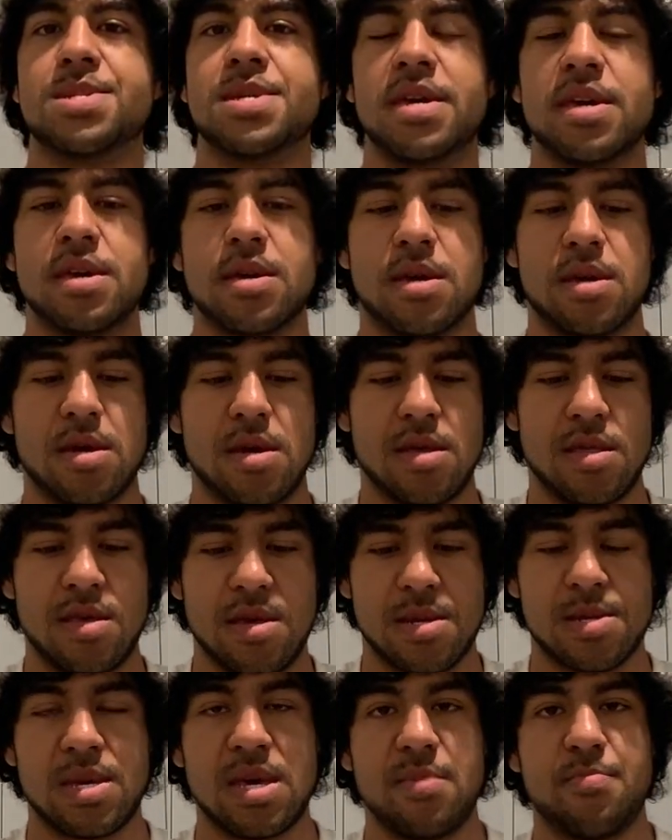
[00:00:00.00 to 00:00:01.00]
take the
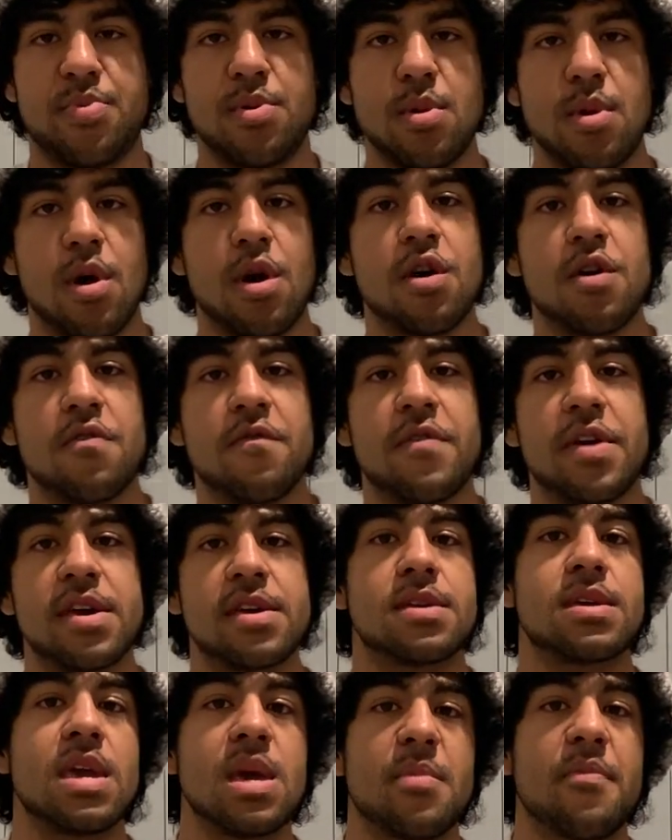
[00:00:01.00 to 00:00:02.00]
example of
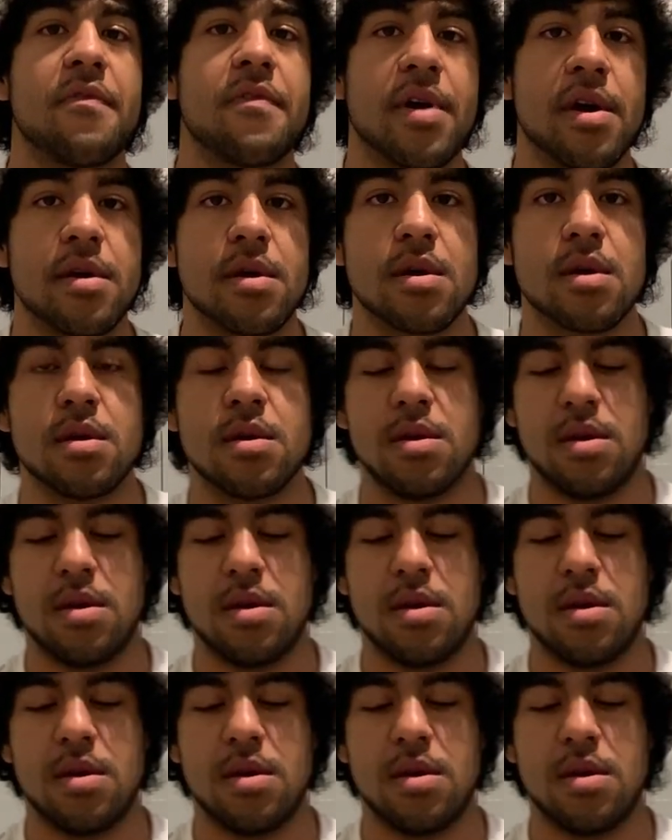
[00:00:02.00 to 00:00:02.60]
a campfire.